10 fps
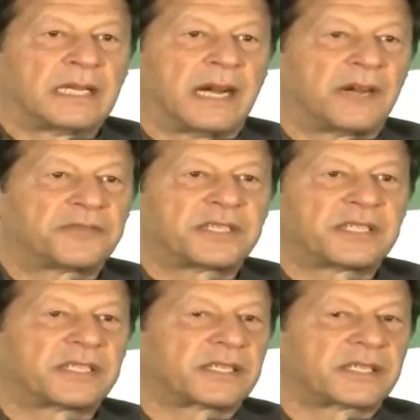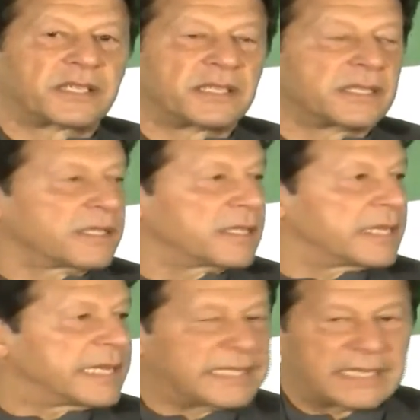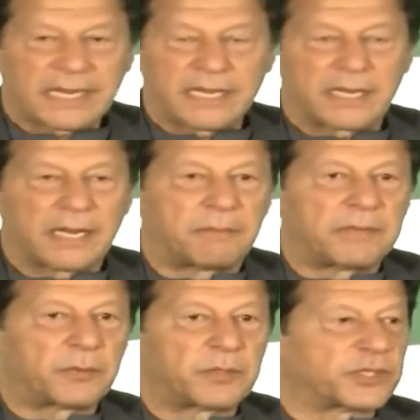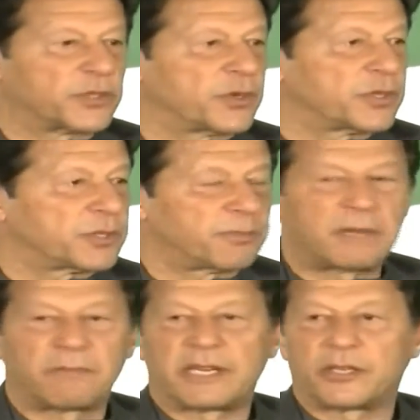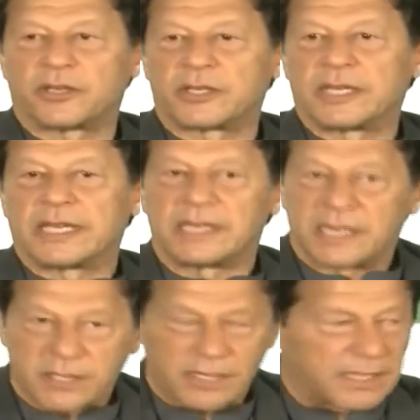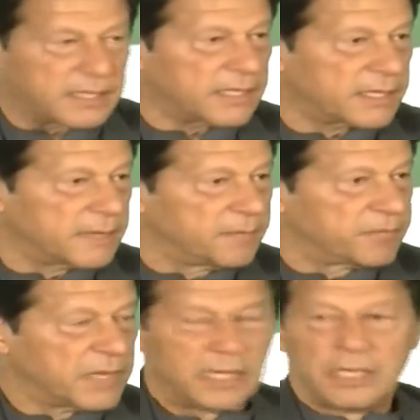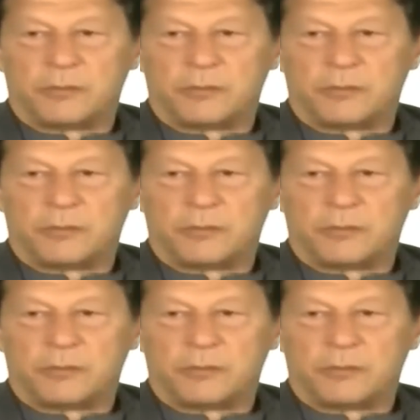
that after the 60s, there's the second government which is going to spend money on industrialization.